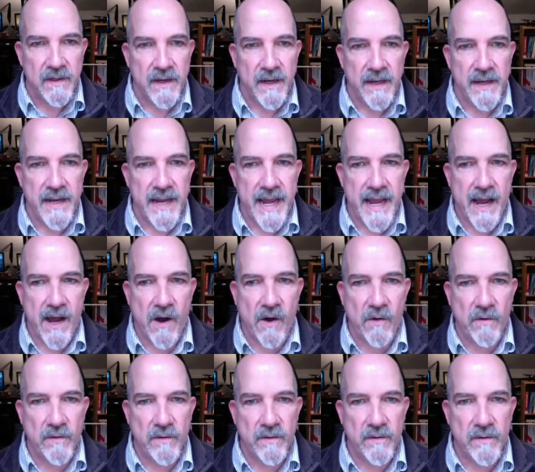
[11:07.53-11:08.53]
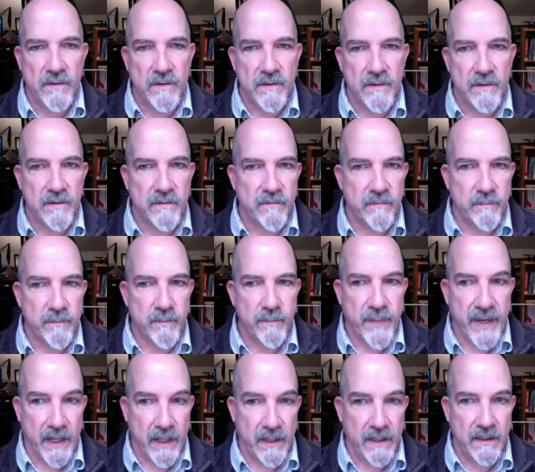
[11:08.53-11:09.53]
And now
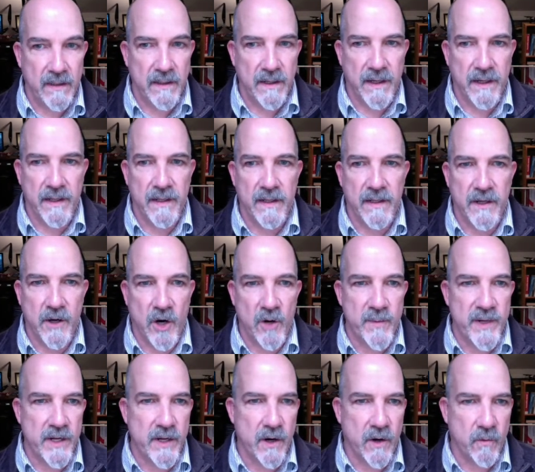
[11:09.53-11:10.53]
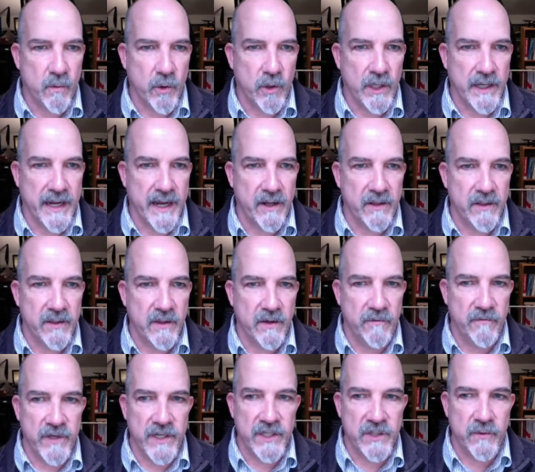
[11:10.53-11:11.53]
Bell and the Army are rolling out the
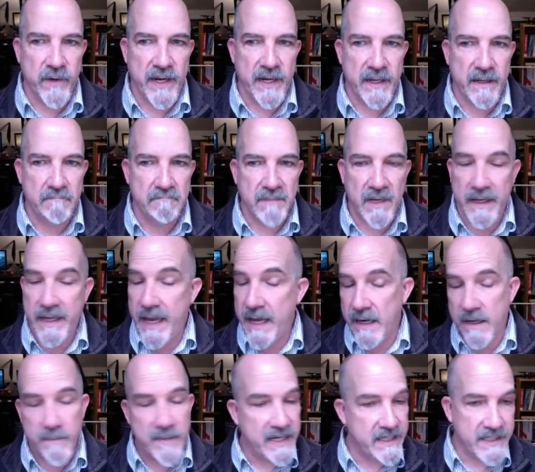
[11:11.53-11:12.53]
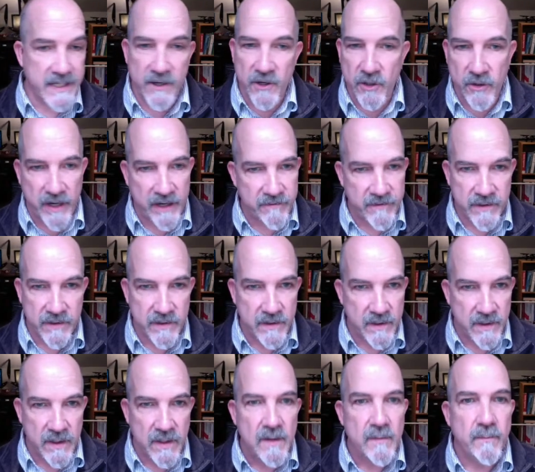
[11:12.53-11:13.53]
V-280. Again, amazing aircraft,
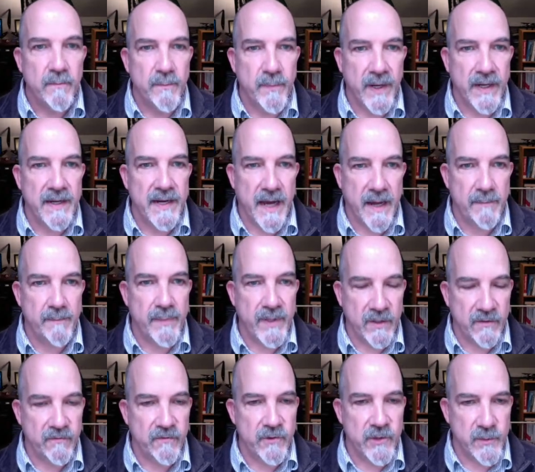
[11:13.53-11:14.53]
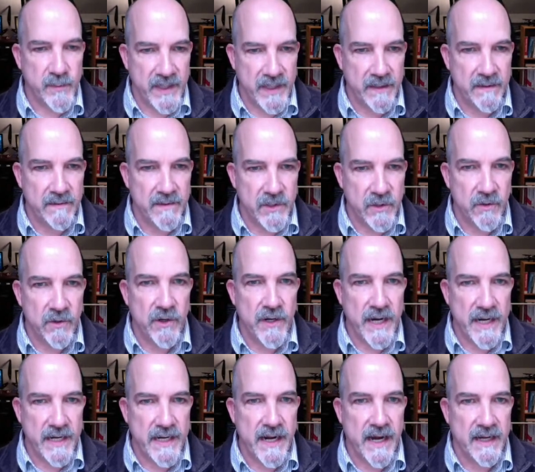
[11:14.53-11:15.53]
but not built for speed,
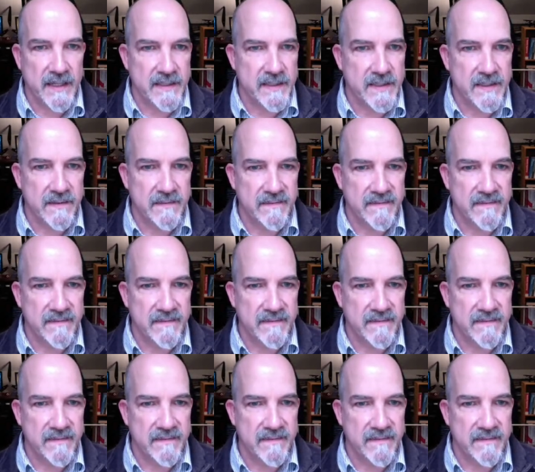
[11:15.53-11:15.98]
280 knots.